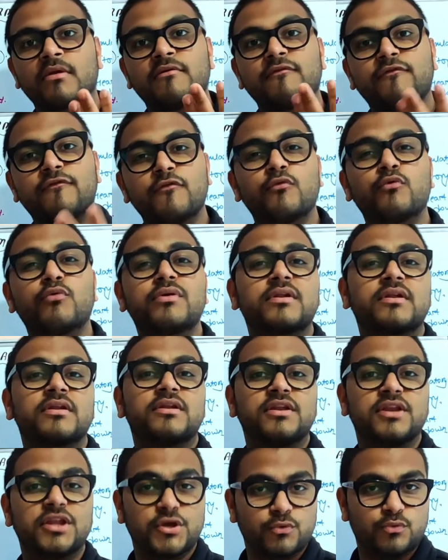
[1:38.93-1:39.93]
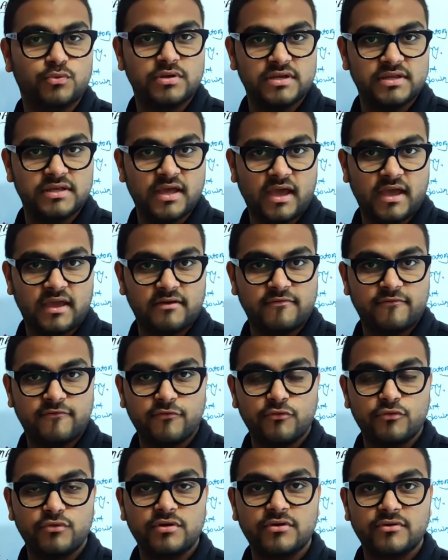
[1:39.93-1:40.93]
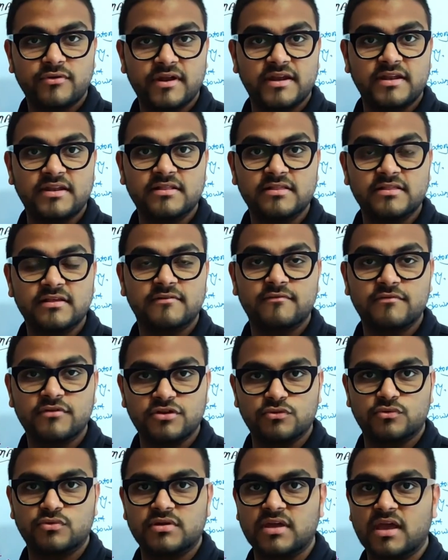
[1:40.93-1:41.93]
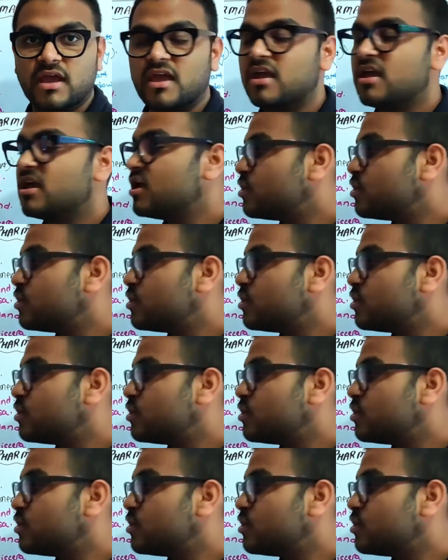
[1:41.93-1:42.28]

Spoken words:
four cranial nerve nuclei.